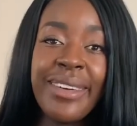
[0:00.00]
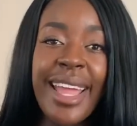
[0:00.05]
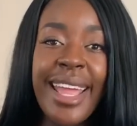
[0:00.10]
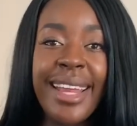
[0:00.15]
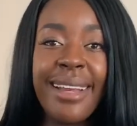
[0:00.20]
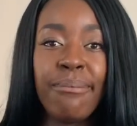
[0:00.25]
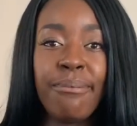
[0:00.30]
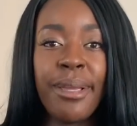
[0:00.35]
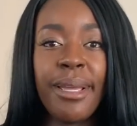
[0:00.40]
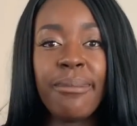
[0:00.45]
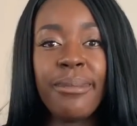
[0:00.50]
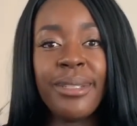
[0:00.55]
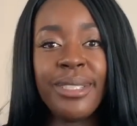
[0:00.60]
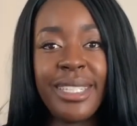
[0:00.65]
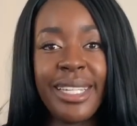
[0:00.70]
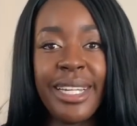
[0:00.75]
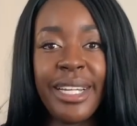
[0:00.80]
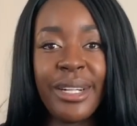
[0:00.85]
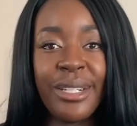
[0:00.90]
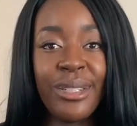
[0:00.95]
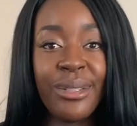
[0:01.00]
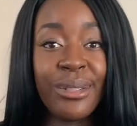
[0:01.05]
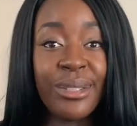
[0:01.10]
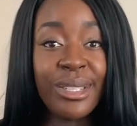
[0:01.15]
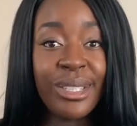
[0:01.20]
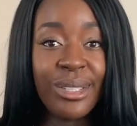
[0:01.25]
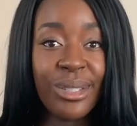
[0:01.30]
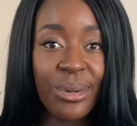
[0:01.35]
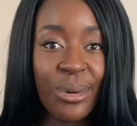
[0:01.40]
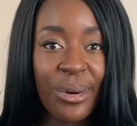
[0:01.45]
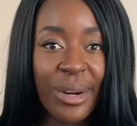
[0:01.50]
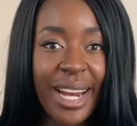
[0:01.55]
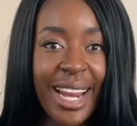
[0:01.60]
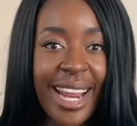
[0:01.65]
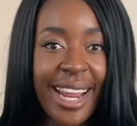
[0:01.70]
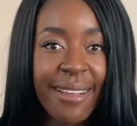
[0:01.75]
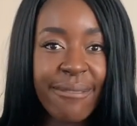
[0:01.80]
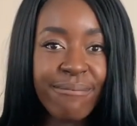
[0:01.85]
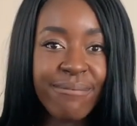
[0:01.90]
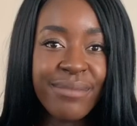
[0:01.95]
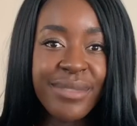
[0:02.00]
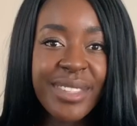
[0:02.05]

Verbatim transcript: and be able to hear your story.